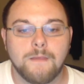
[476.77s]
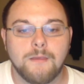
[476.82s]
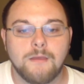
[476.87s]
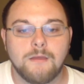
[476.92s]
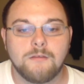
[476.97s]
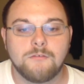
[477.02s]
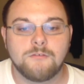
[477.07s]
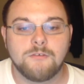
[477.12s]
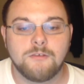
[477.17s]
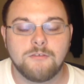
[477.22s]

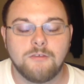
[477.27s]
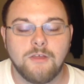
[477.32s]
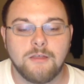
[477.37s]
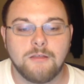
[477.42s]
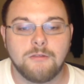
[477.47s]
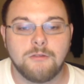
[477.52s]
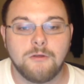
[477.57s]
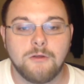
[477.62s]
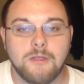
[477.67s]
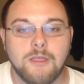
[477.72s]
She's like
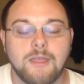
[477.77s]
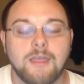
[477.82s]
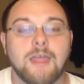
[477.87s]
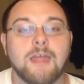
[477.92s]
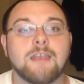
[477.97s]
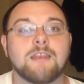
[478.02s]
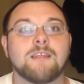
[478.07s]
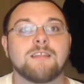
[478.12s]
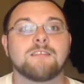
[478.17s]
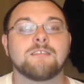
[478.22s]
looking at
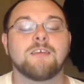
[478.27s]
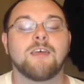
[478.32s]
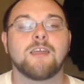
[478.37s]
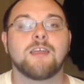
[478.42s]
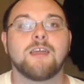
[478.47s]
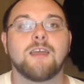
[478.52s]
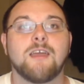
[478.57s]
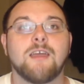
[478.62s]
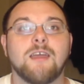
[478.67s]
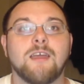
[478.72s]
it. It's like,
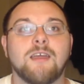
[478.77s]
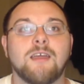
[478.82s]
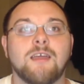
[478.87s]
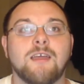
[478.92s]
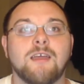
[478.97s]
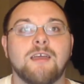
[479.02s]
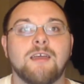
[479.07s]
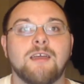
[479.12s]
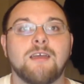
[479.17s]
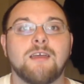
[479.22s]

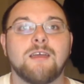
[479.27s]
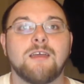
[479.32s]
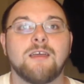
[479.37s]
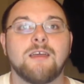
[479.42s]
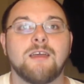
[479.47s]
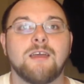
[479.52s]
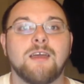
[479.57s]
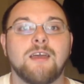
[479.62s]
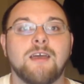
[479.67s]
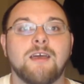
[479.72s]

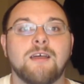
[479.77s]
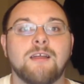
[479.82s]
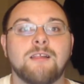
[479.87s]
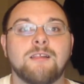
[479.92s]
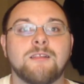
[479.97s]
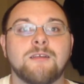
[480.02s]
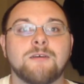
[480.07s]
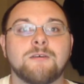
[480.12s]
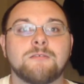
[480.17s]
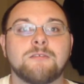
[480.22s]

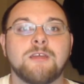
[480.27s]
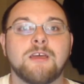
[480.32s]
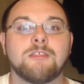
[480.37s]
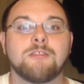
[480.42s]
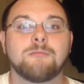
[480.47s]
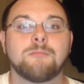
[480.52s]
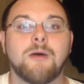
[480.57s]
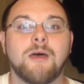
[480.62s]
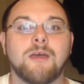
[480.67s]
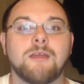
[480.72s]
hello, death,
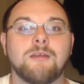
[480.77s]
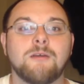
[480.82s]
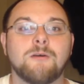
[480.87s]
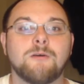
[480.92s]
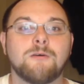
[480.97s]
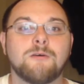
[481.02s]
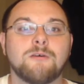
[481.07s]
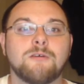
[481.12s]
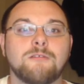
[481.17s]
my old